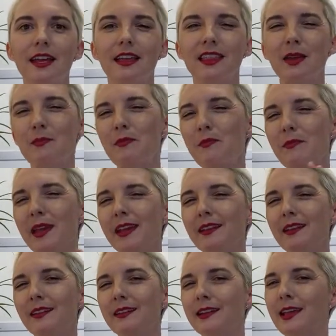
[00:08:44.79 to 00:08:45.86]
that may
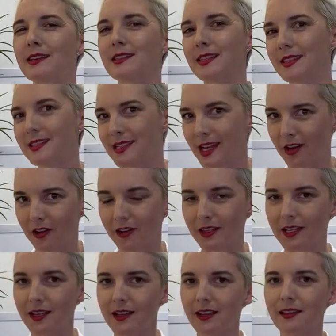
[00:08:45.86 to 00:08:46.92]
not
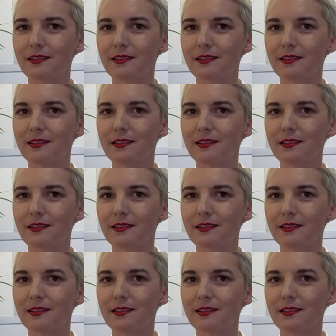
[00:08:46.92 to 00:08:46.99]
necessarily